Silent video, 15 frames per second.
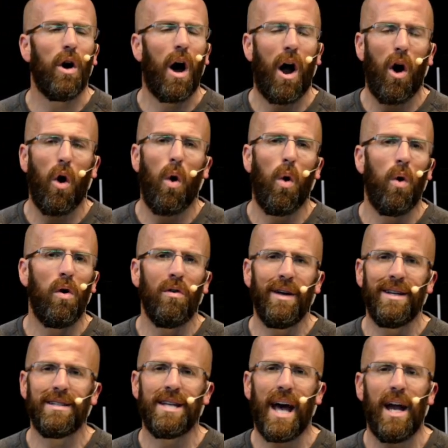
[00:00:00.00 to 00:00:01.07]
Our whole
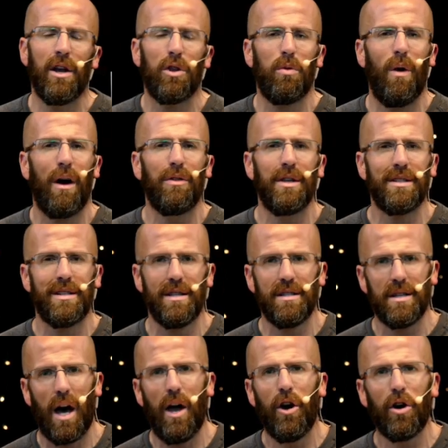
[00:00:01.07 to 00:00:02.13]
intent throughout this
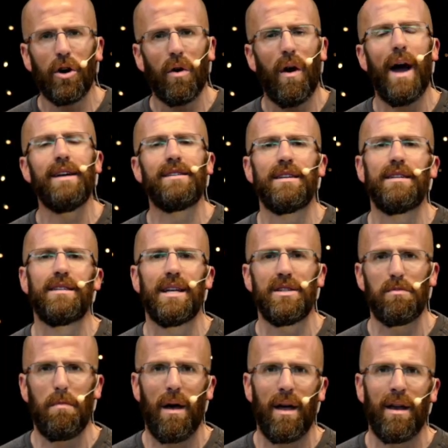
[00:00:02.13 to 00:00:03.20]
entire crisis
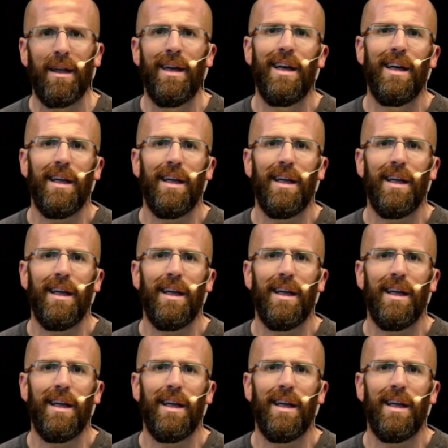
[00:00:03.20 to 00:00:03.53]
has been